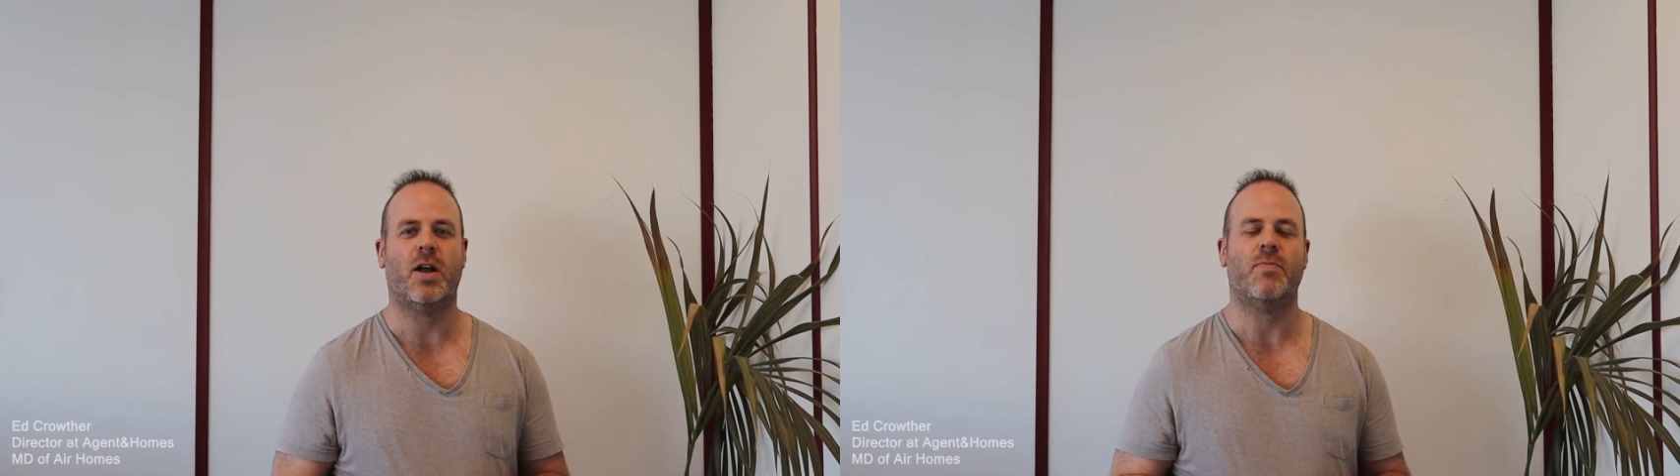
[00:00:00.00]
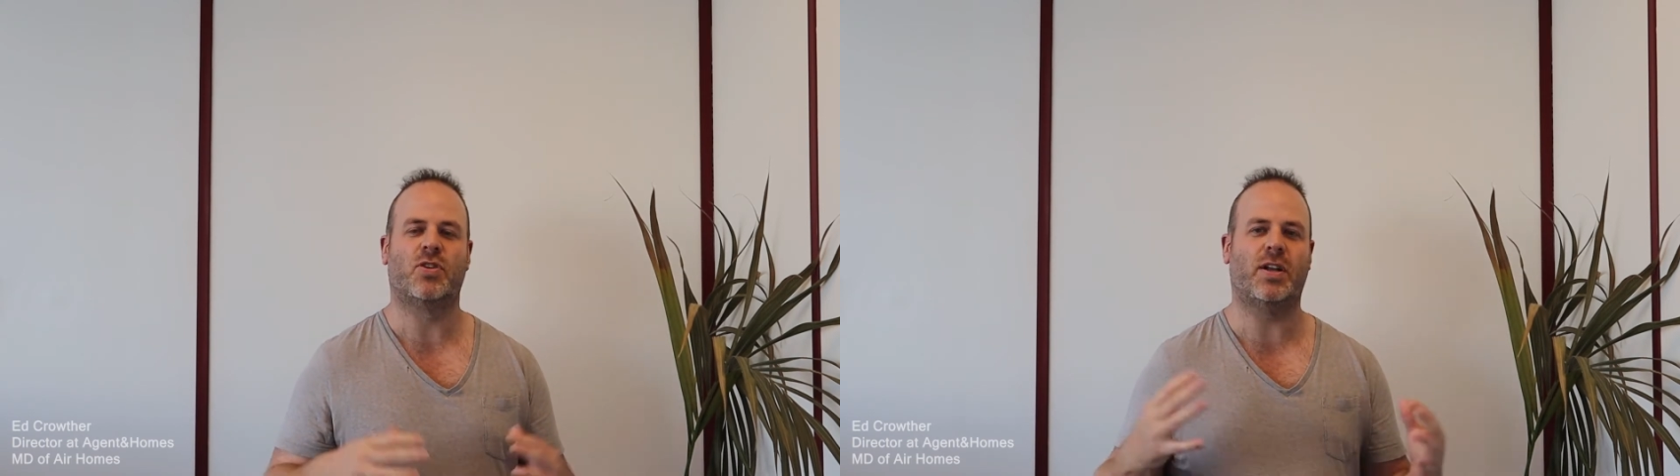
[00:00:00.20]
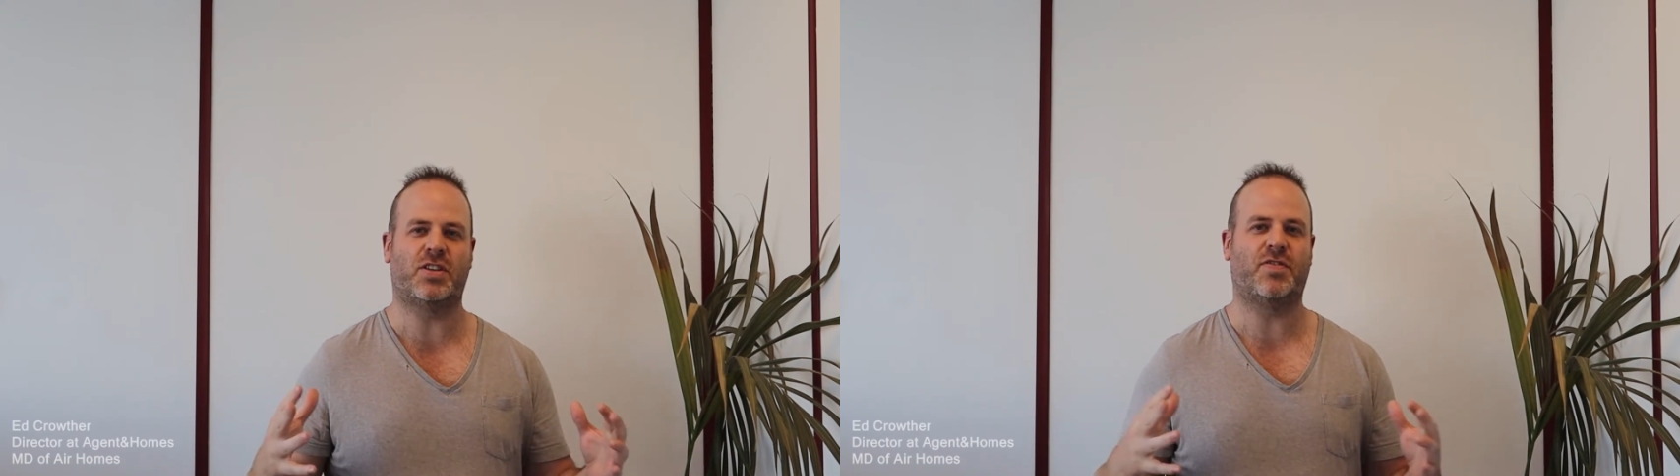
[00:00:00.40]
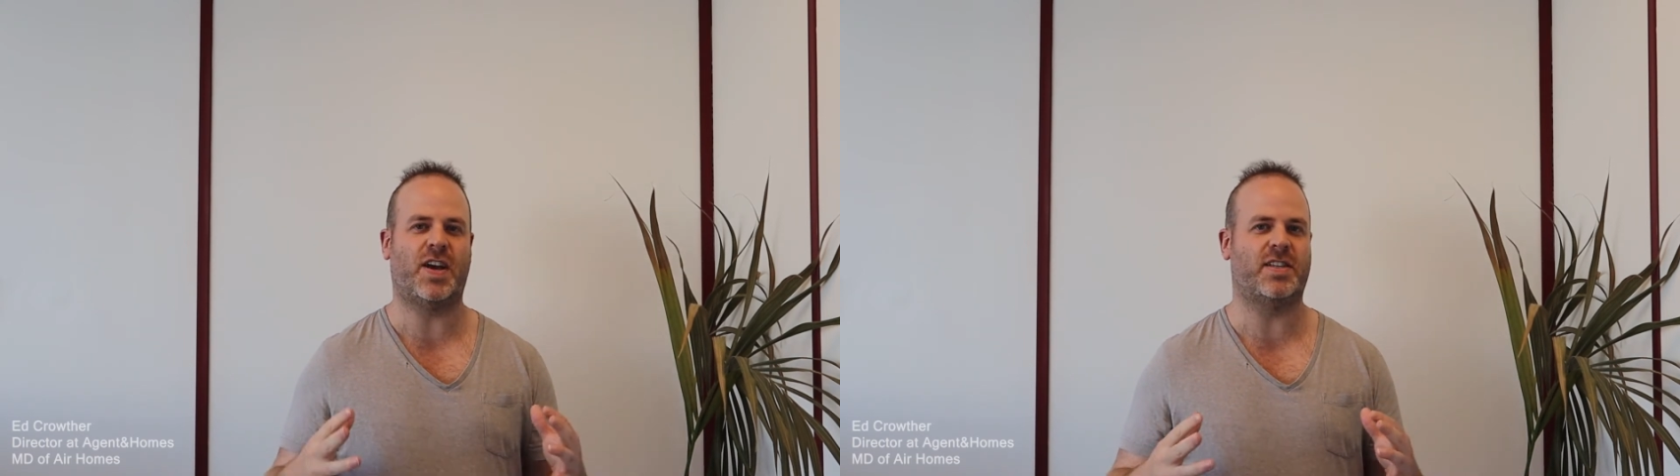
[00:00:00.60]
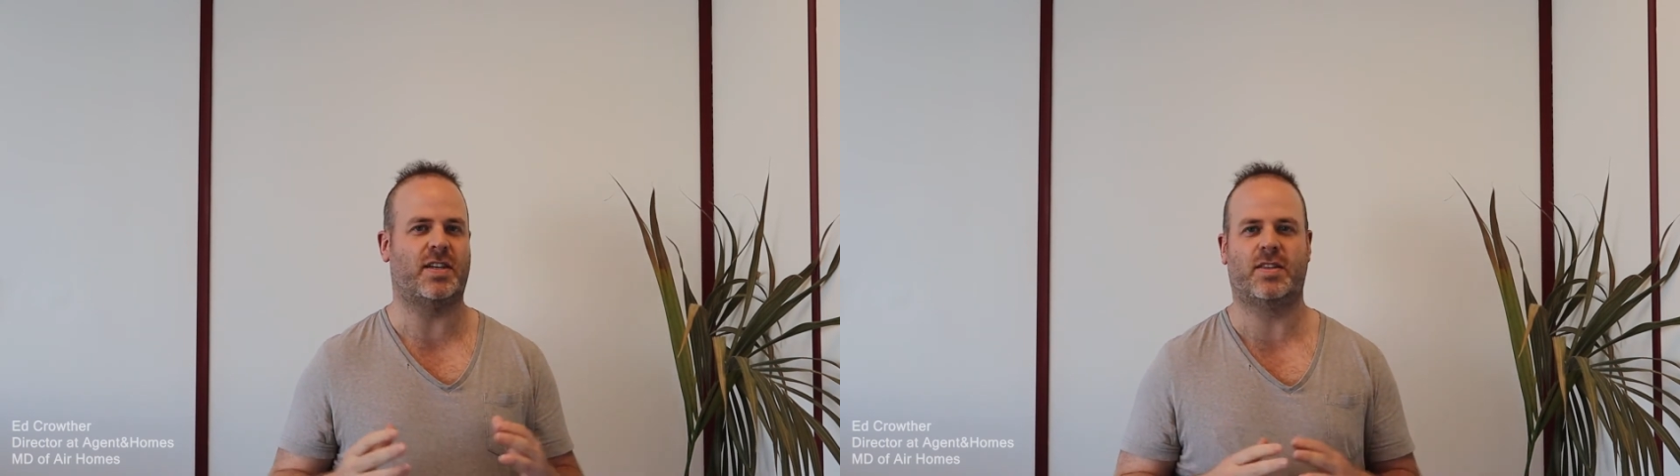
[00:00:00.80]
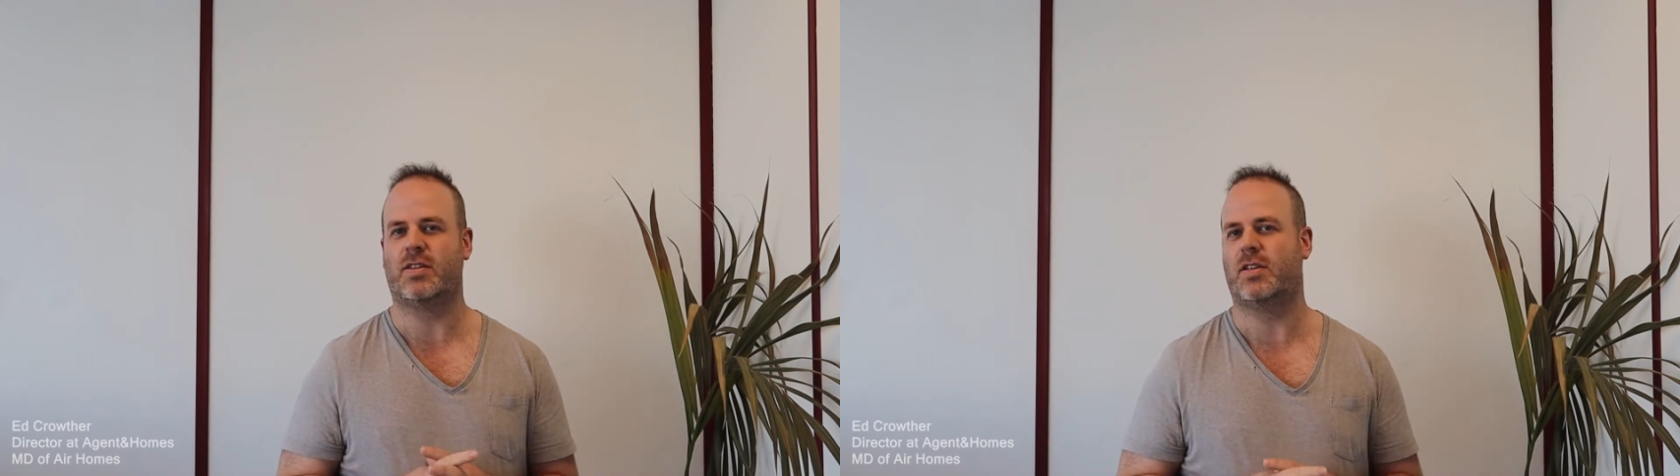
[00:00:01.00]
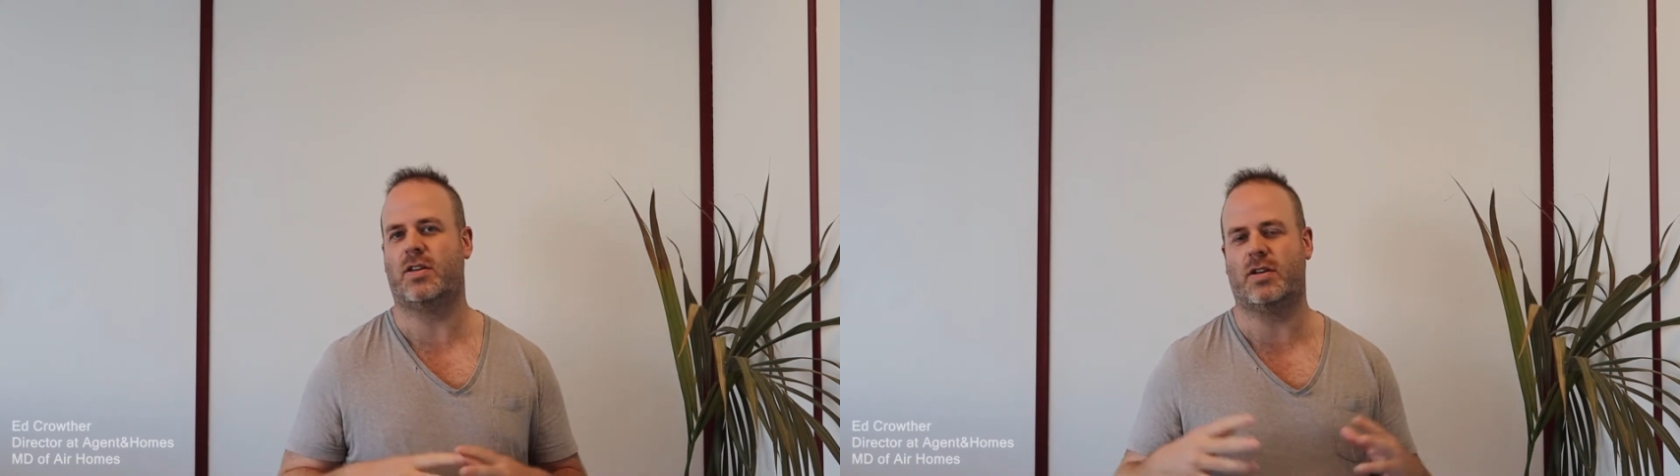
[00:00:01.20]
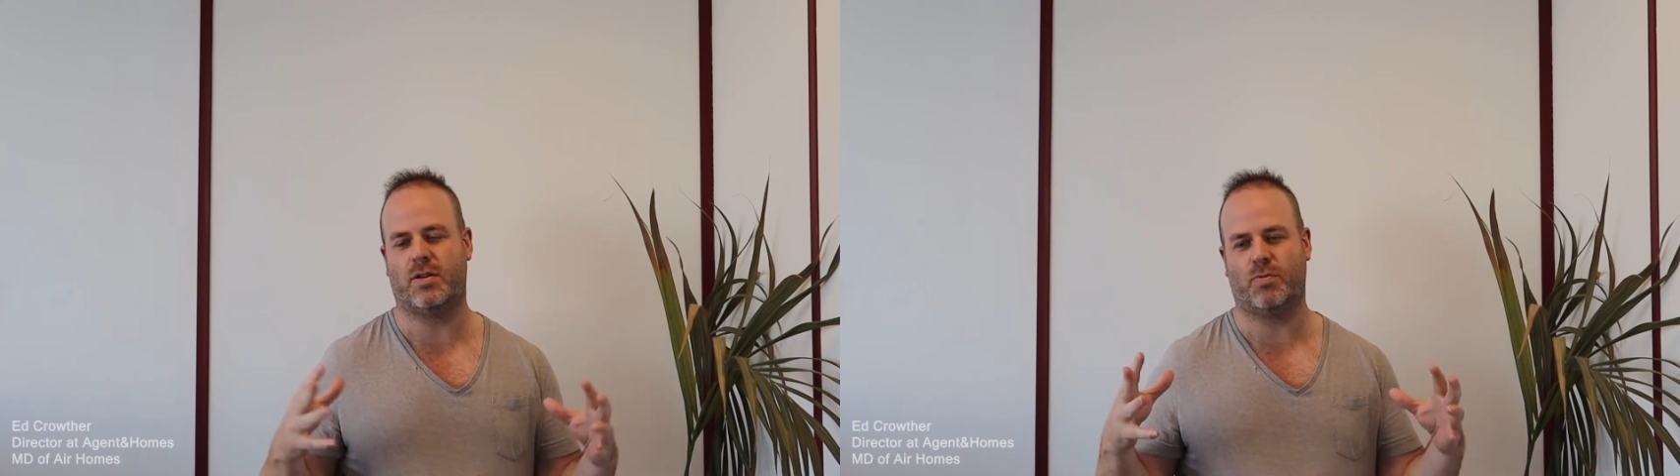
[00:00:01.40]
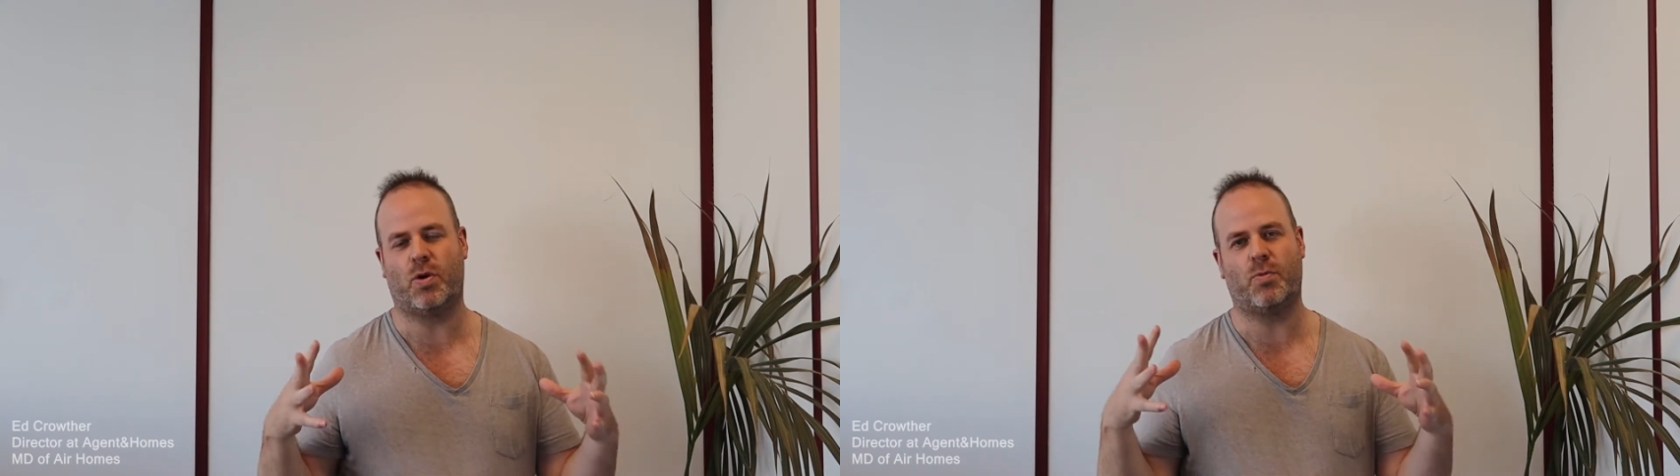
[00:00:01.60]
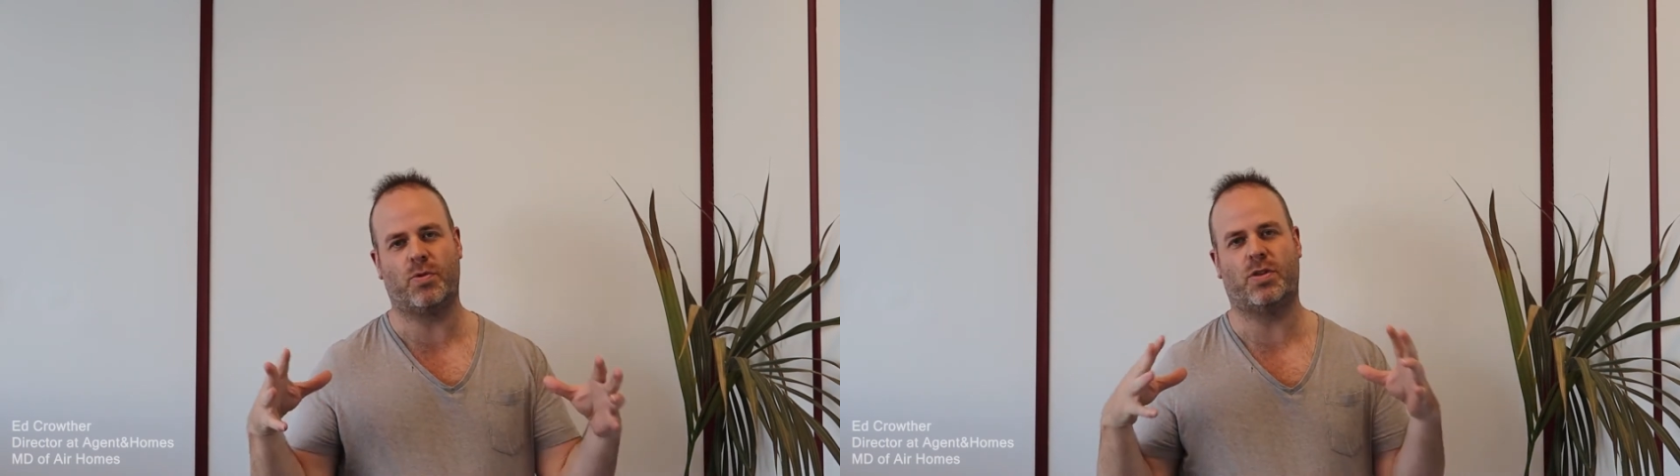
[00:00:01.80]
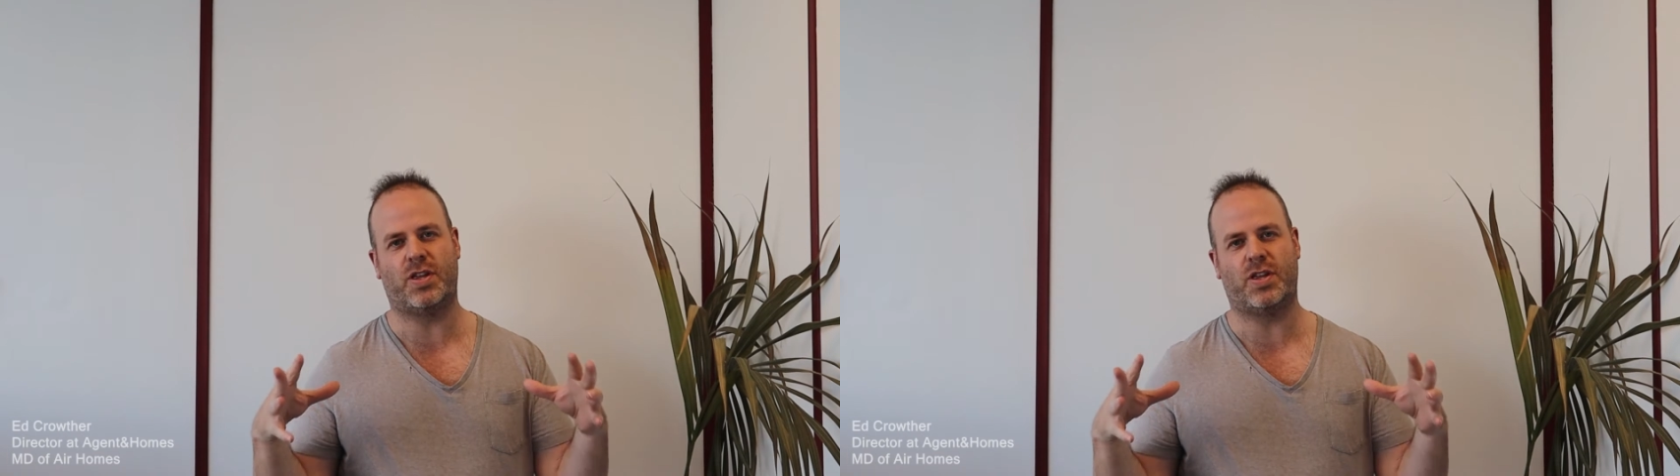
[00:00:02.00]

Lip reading: So let's face it, the